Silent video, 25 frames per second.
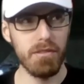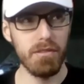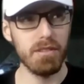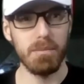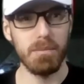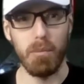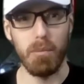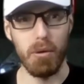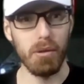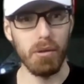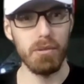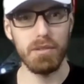
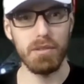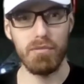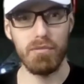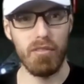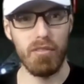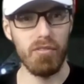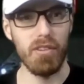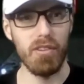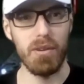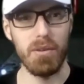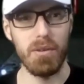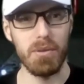Spoilers
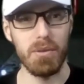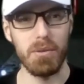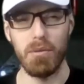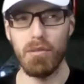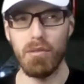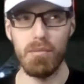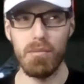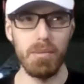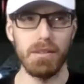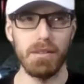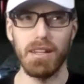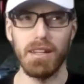for Fallen
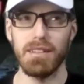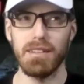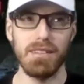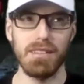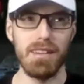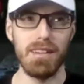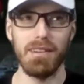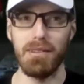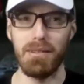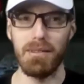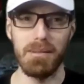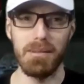Order, but that's
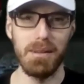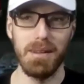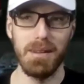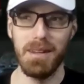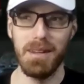like a